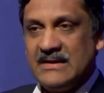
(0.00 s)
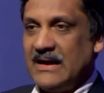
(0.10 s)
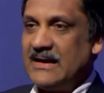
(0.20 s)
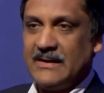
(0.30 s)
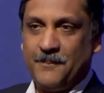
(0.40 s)

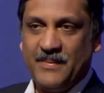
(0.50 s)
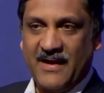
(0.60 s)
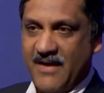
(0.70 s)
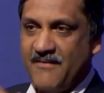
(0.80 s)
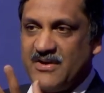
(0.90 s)

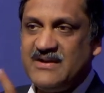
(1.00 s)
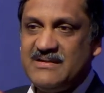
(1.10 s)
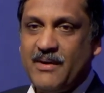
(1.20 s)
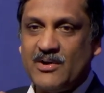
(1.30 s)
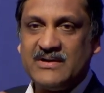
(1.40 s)
I've written
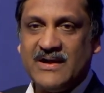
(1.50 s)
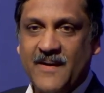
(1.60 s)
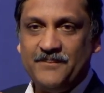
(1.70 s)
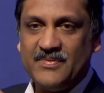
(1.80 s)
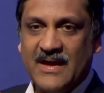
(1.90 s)

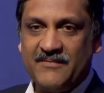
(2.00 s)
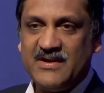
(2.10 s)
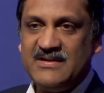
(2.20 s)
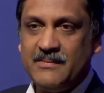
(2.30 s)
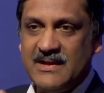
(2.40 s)

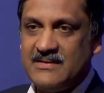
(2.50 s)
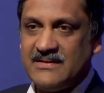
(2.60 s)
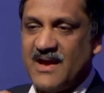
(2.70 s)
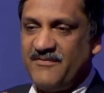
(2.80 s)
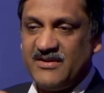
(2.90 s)
in
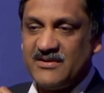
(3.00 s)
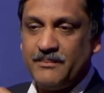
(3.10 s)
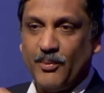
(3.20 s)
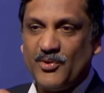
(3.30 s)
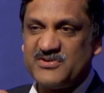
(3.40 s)
the Huffington
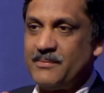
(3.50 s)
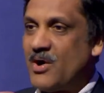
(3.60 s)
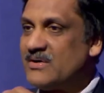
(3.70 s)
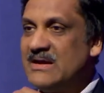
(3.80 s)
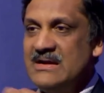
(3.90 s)
Post
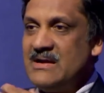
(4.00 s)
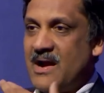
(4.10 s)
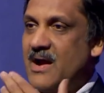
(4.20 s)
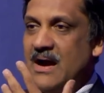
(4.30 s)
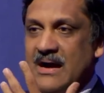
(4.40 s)
about
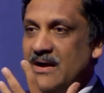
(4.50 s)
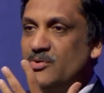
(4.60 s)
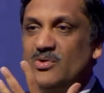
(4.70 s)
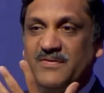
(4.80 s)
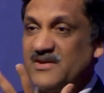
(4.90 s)

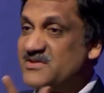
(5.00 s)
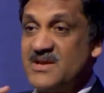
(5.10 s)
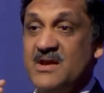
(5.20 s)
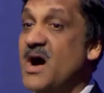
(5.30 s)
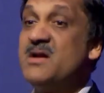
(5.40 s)

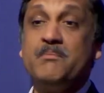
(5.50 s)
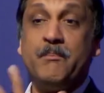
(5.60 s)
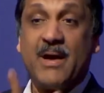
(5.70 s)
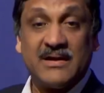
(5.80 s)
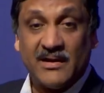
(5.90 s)
university
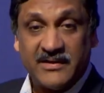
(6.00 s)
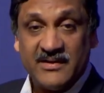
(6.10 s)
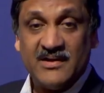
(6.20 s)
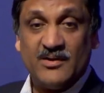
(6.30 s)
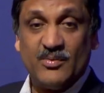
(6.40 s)
unbundled,
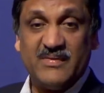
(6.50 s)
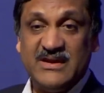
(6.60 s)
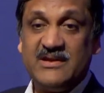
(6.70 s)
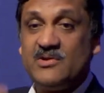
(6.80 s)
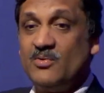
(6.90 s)
where we
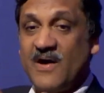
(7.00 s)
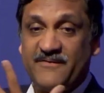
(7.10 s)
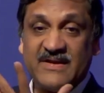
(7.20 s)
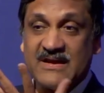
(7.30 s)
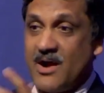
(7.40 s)
need to
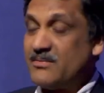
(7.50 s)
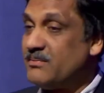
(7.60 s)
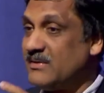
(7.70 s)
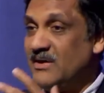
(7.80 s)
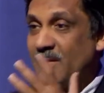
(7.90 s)
figure out,
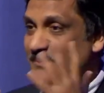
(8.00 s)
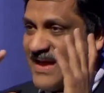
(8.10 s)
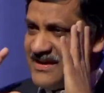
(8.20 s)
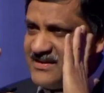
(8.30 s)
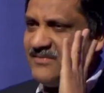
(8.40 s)

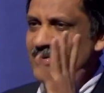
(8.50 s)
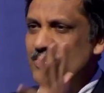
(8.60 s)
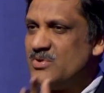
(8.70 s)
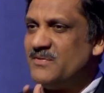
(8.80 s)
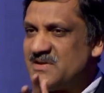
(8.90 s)
anything we do
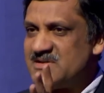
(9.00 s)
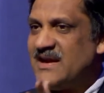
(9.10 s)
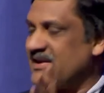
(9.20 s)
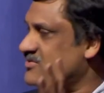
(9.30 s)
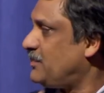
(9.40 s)
in university
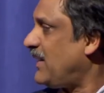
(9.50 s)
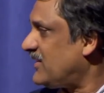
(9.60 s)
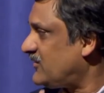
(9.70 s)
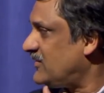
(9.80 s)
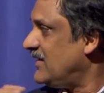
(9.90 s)
has to pass